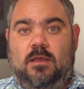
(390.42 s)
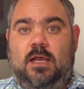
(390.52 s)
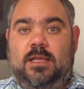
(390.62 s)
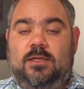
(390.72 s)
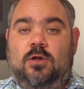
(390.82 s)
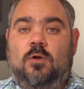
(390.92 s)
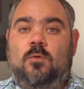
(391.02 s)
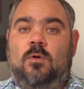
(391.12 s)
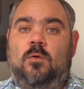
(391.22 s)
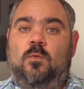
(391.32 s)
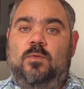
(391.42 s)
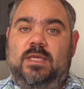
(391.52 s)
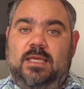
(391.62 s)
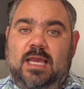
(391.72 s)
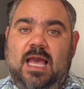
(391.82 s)
I know
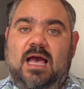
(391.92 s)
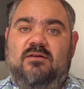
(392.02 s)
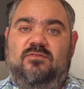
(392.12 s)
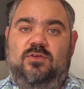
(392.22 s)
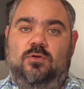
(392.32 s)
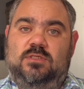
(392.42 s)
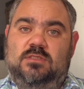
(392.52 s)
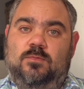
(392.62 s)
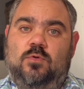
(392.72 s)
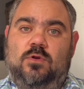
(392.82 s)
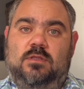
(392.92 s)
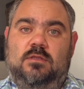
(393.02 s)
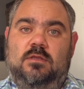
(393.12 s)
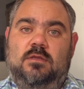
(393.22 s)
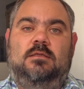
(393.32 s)
we have your support.
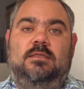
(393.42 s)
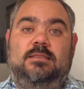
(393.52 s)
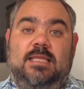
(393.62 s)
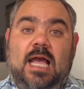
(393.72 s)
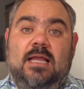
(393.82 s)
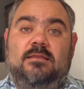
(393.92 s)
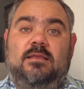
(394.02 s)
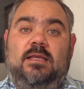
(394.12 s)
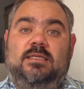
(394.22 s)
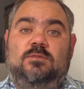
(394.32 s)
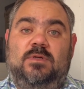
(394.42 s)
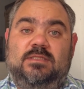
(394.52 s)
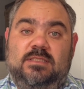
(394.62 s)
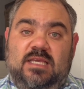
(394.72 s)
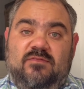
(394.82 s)
That is
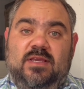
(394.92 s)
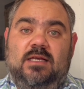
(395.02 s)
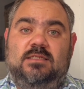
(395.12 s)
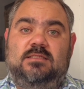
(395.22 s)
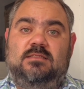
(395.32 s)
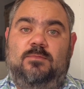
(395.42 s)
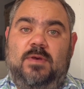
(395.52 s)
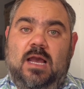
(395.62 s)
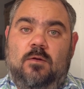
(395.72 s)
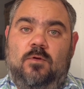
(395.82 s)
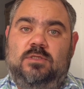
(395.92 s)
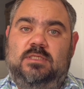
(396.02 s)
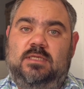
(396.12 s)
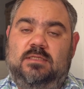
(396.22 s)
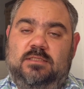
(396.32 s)
what's giving us the power
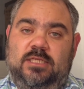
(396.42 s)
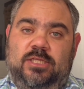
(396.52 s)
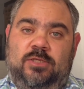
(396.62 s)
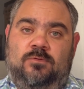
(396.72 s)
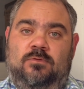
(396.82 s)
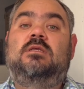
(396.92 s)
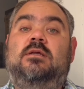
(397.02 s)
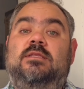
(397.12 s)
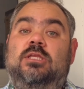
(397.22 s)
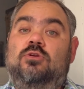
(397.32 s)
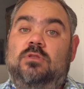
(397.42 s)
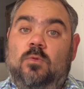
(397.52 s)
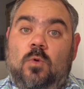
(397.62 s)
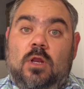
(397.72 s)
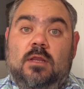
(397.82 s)
to continue the
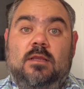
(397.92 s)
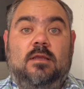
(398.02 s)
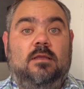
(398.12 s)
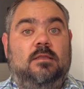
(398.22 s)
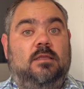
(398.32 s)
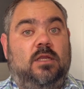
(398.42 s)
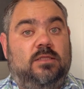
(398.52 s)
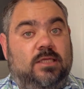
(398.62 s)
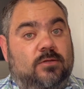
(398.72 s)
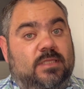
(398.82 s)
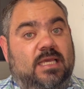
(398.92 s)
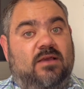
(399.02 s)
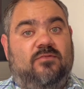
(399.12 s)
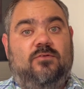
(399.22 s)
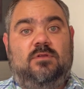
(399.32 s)
work, to continue the
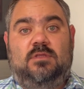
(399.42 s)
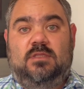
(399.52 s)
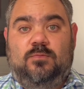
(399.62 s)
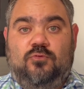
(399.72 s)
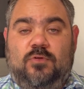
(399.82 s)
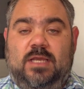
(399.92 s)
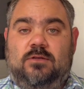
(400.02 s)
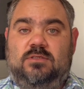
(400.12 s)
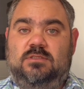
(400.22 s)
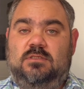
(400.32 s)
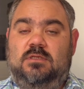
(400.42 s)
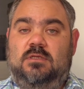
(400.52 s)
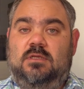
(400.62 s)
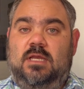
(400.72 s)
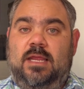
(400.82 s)
effort, the prayers,
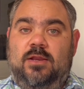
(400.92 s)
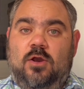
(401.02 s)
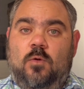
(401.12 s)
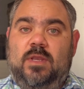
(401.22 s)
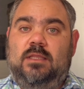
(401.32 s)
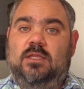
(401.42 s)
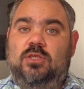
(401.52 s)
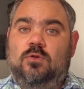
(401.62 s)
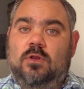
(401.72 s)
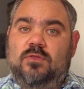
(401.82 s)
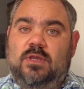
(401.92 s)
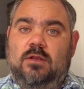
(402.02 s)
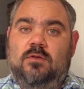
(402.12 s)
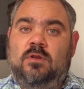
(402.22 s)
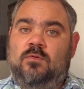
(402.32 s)
and knowing that you are
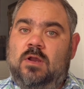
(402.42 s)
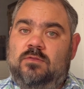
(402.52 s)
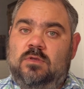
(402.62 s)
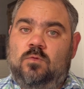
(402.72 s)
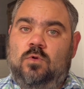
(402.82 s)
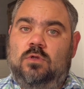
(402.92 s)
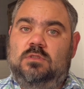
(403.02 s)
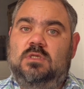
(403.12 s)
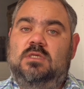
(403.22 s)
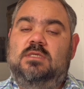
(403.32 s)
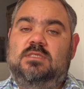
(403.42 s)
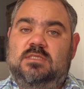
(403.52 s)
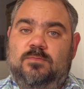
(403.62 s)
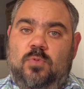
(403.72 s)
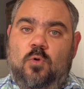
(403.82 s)
there around the world
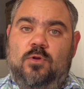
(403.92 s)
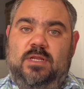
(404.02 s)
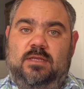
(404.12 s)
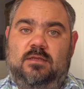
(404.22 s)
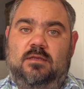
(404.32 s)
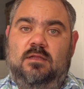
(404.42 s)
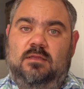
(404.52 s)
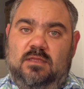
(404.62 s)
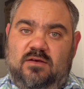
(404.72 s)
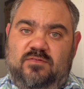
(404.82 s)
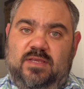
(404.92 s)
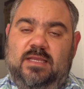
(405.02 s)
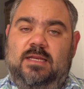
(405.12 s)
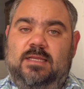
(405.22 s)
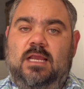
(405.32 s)
supporting, loving,
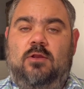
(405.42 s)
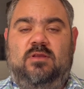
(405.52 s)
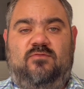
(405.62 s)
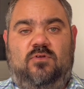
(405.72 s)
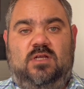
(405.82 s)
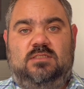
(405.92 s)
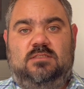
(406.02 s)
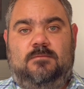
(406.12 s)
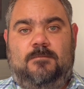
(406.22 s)
and caring for us.